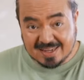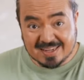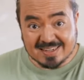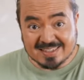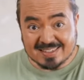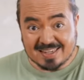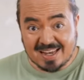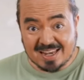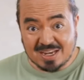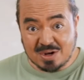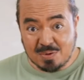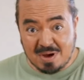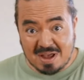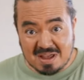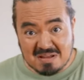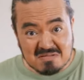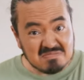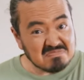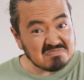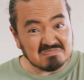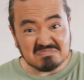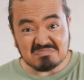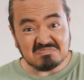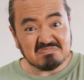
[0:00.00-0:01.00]
takeaway,
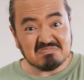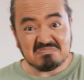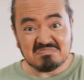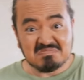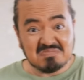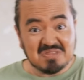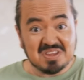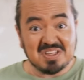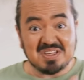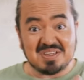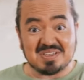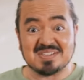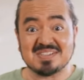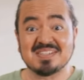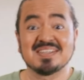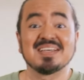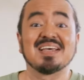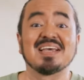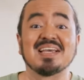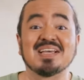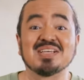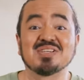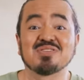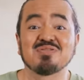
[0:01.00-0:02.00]
this
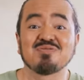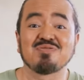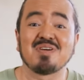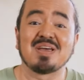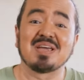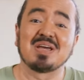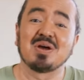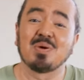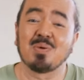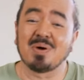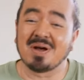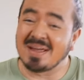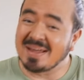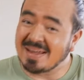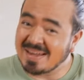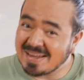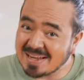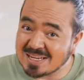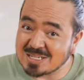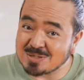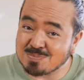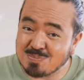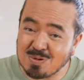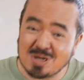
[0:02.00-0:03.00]
is fakeaway.
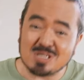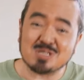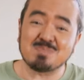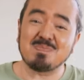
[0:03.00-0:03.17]
Express